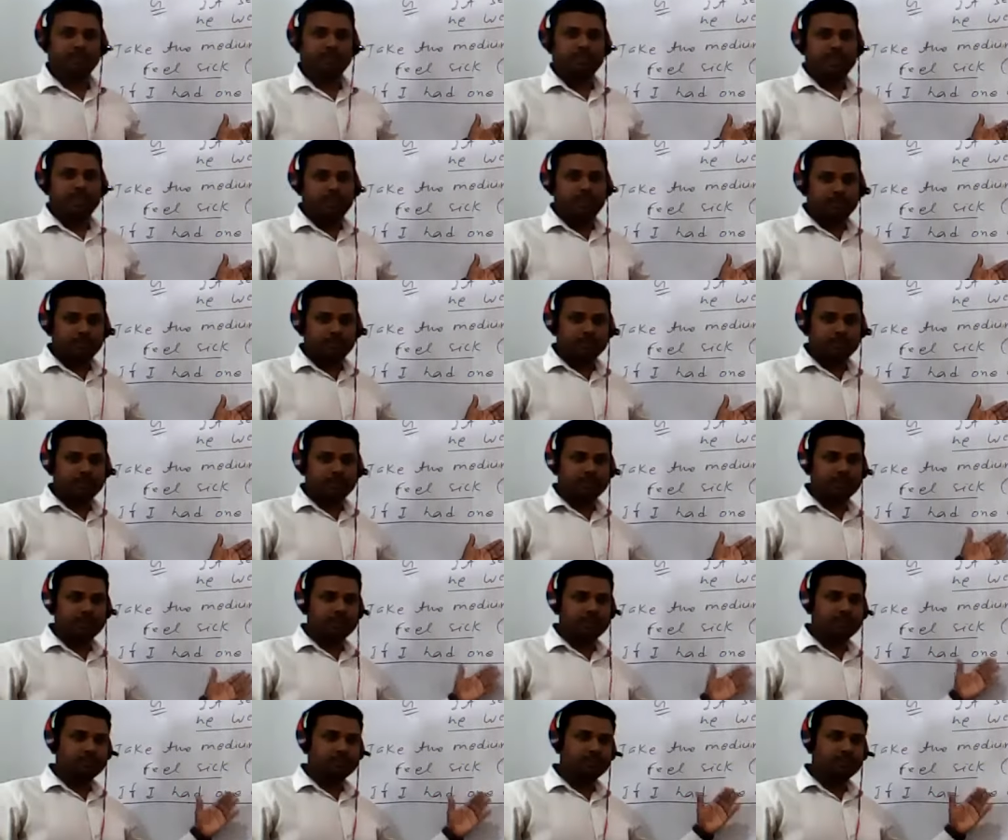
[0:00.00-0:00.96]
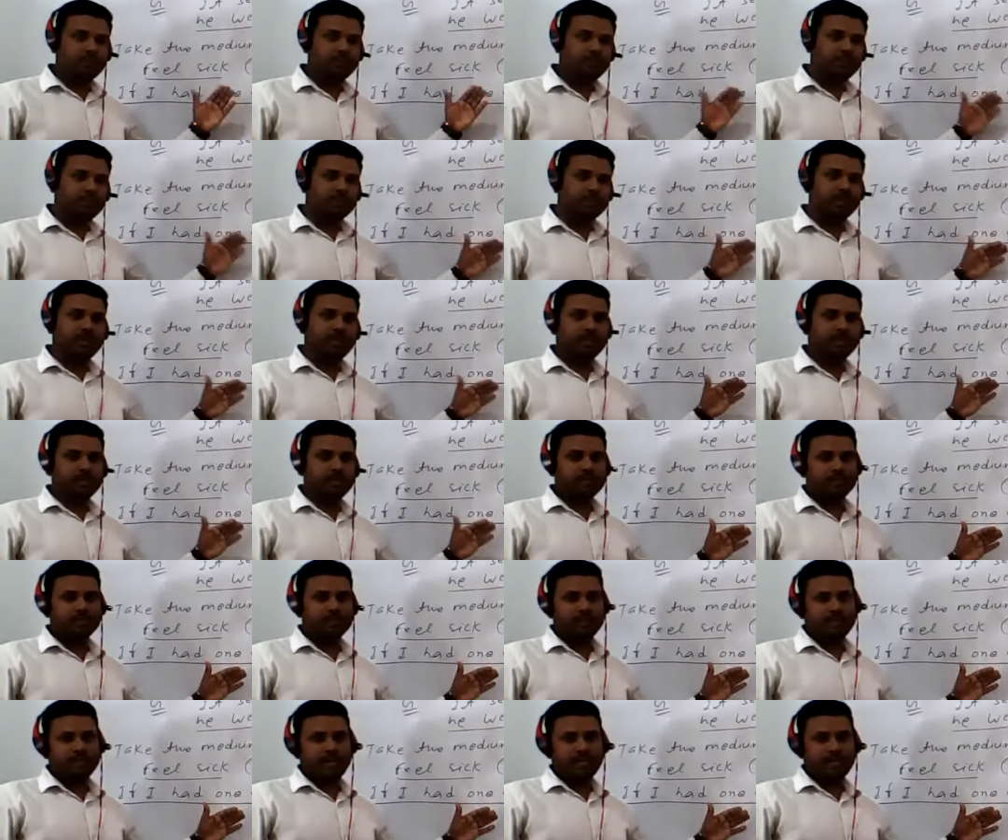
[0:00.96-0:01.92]
It means he is putting the
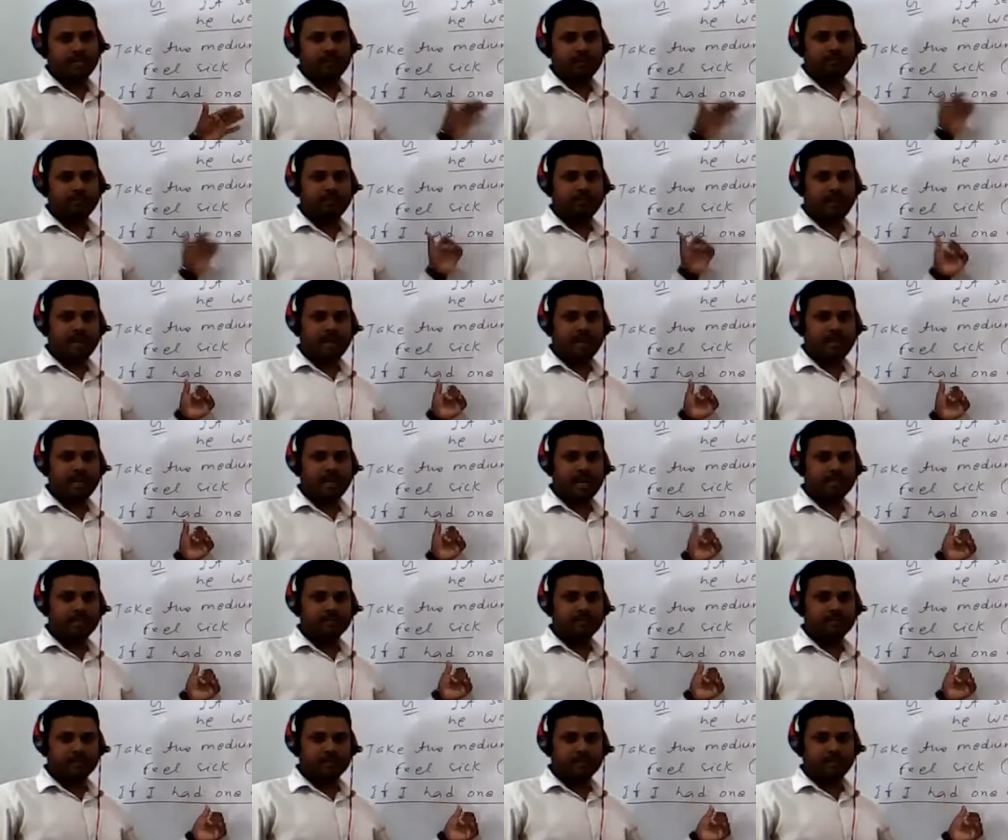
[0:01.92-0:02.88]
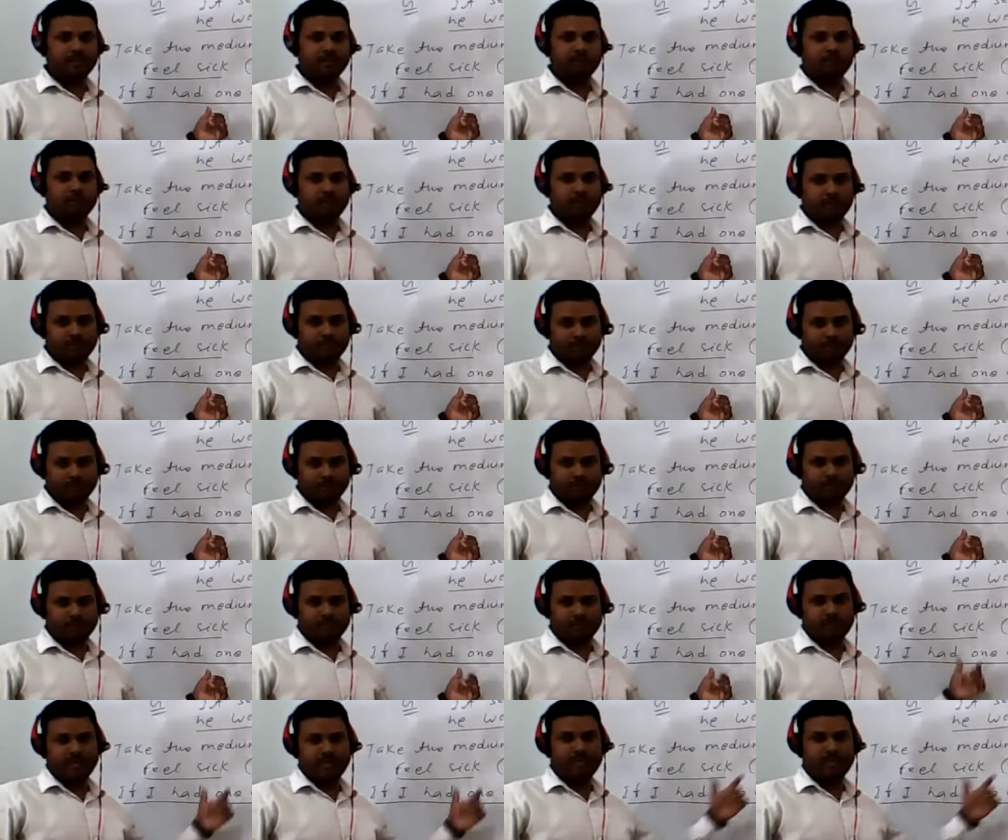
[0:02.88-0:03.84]
condition that if I had such amount of
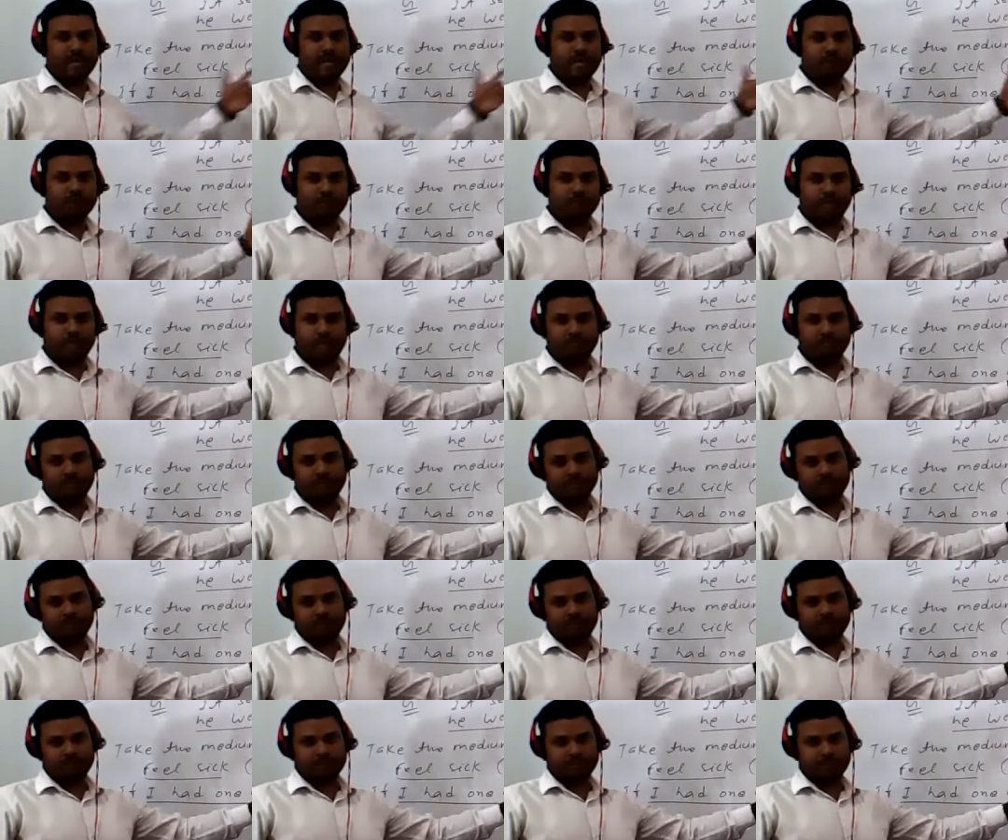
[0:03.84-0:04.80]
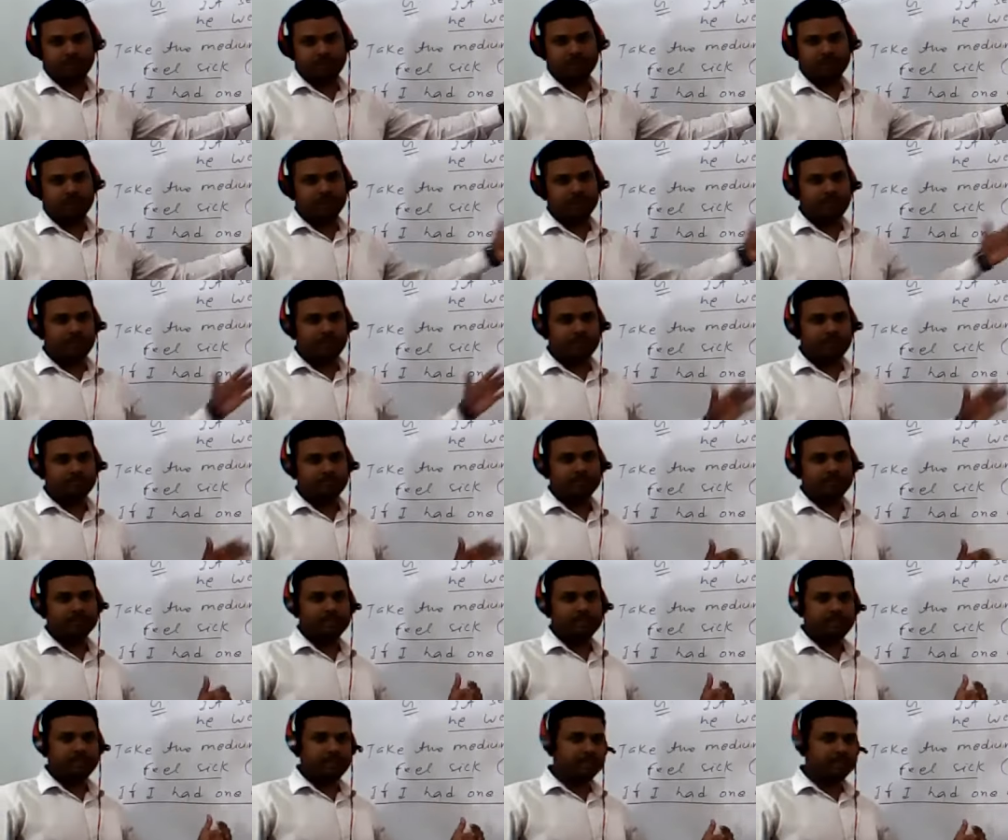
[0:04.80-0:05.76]
money, then I would have never worked. It
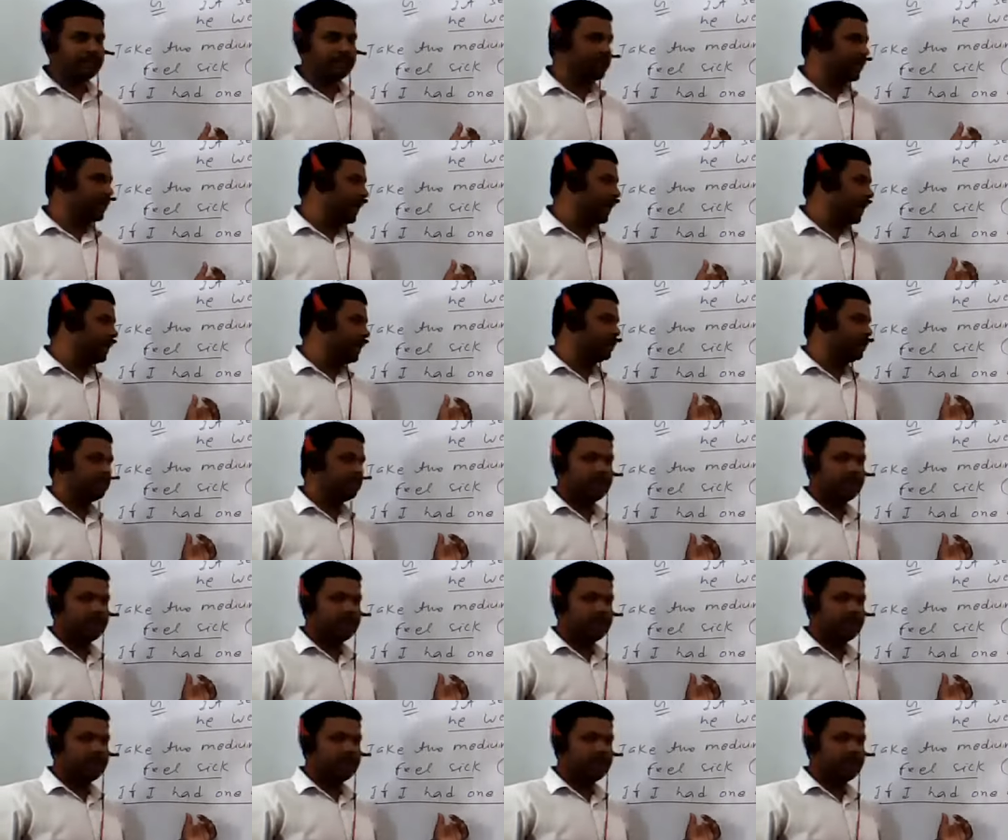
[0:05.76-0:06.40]
means he didn't had